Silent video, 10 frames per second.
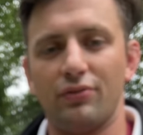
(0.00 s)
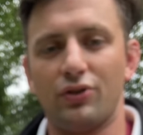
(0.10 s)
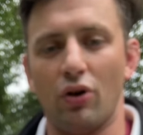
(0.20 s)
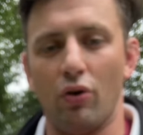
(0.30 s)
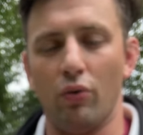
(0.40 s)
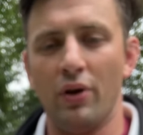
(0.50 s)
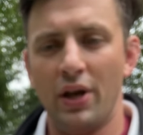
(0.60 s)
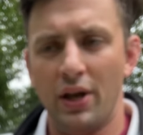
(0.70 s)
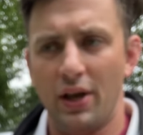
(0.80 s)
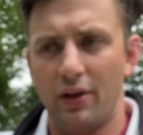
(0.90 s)
So
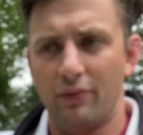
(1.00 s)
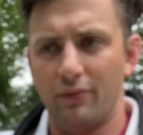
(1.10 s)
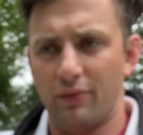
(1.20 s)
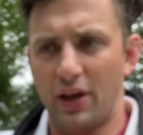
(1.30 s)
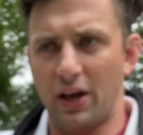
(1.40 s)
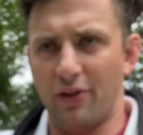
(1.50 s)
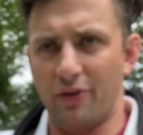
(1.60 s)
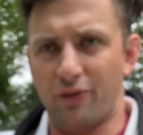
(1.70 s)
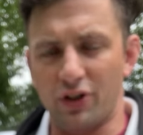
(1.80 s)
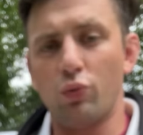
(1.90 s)
out of the
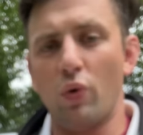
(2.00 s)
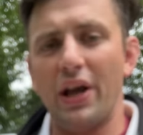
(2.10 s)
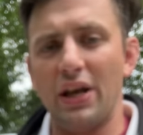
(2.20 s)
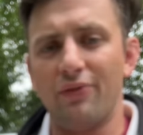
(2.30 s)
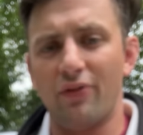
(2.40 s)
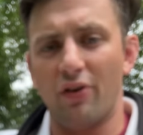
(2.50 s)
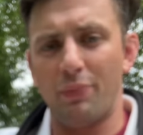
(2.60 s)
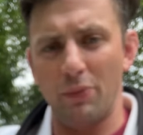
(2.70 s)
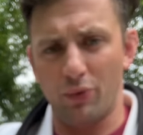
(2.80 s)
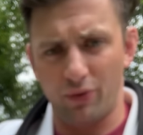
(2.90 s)
first wave of
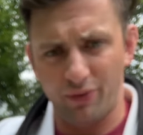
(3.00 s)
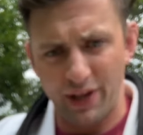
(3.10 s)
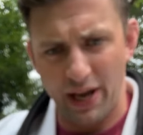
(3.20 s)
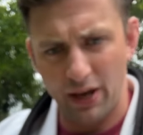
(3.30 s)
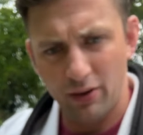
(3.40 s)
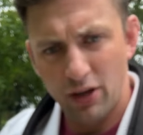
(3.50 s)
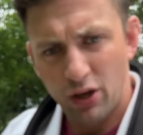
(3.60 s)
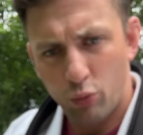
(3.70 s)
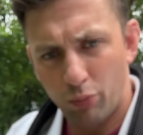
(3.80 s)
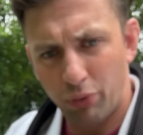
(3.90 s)
people that
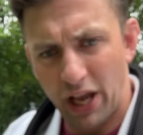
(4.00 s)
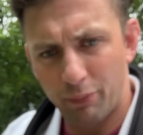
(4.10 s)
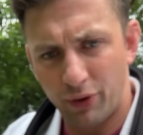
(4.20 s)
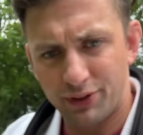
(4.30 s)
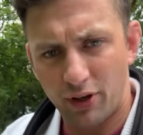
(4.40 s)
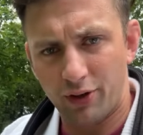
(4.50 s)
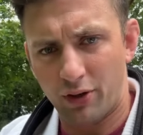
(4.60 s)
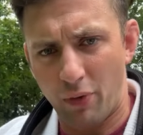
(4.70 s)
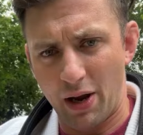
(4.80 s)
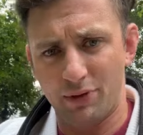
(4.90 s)
were black belts under
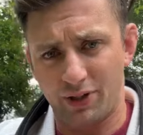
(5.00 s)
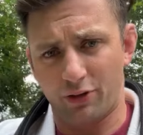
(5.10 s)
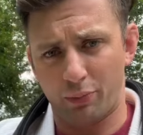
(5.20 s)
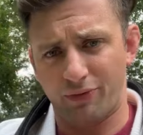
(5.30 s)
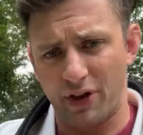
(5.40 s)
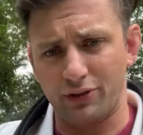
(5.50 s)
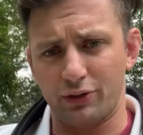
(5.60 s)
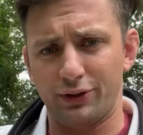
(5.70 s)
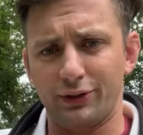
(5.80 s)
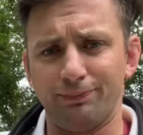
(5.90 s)
my particular
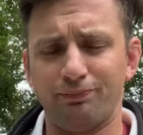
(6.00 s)
professors,